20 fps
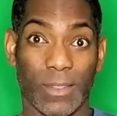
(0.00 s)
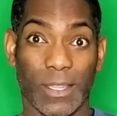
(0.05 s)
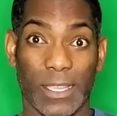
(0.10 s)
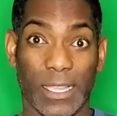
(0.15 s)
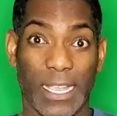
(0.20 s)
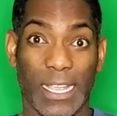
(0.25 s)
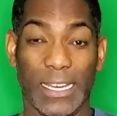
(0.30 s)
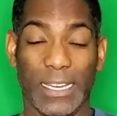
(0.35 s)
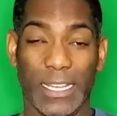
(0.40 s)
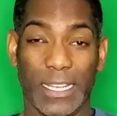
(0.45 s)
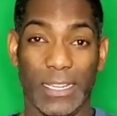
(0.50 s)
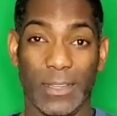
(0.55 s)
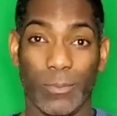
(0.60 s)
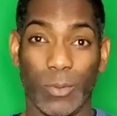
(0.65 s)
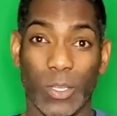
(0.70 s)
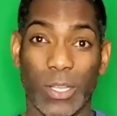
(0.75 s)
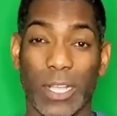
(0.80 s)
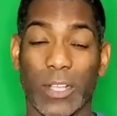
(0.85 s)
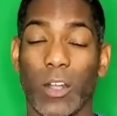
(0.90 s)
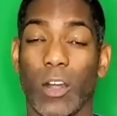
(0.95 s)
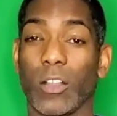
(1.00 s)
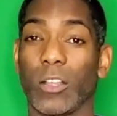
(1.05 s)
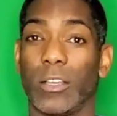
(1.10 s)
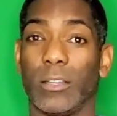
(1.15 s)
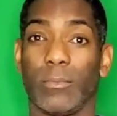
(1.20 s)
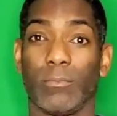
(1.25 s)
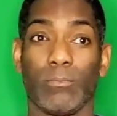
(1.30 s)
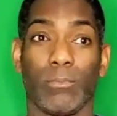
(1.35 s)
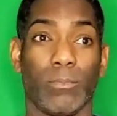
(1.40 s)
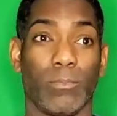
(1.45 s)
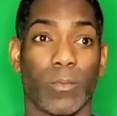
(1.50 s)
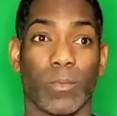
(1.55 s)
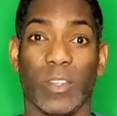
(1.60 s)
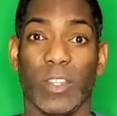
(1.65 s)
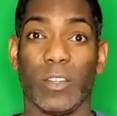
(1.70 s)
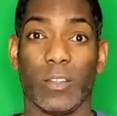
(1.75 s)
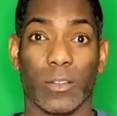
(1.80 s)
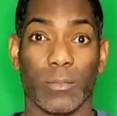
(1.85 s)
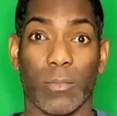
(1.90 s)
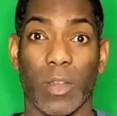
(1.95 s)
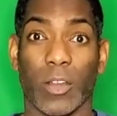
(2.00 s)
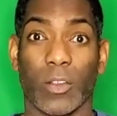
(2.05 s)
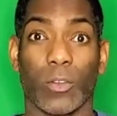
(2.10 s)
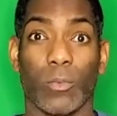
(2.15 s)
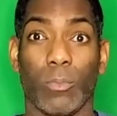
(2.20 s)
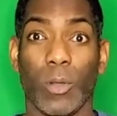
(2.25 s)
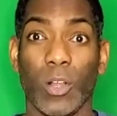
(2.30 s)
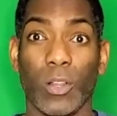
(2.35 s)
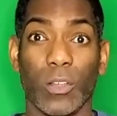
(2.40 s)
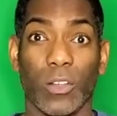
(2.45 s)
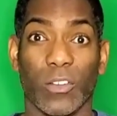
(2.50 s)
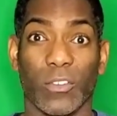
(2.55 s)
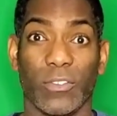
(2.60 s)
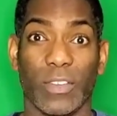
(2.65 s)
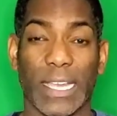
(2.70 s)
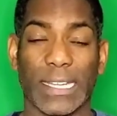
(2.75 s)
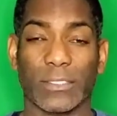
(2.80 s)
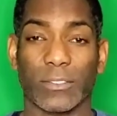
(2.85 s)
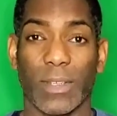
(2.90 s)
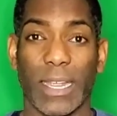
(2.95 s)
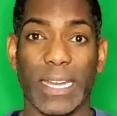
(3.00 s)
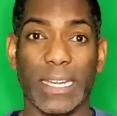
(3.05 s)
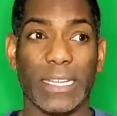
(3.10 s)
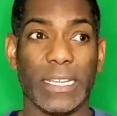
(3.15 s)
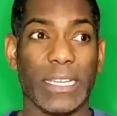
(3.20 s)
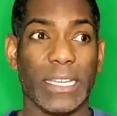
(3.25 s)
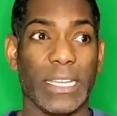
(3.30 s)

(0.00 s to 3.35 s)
And in the book, I call it, the Marco Polo effect, right?